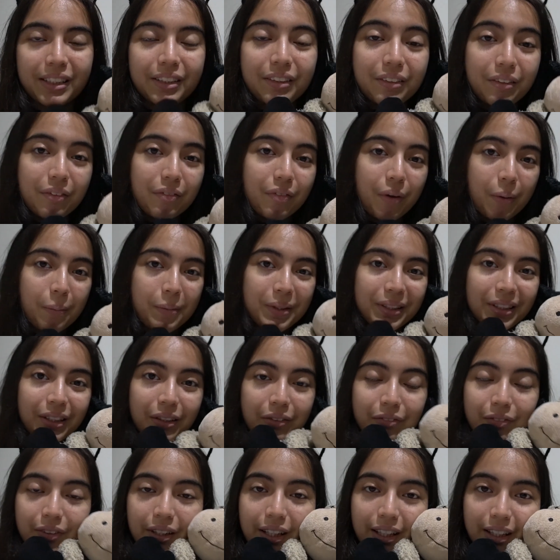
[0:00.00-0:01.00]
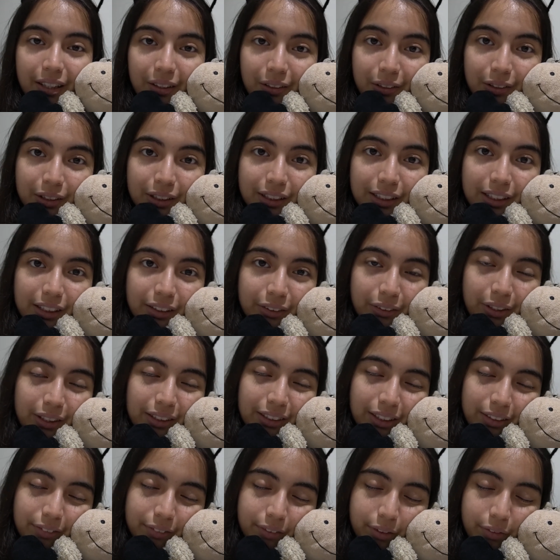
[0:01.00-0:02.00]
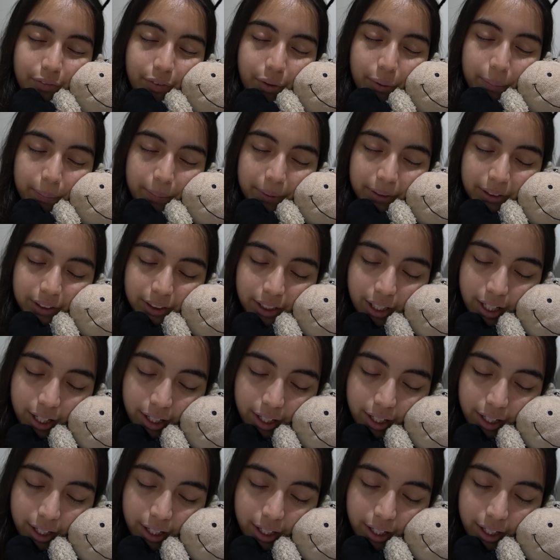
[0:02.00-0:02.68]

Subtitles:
you and your family. So don't forget to love Jesus Christ loves you very much.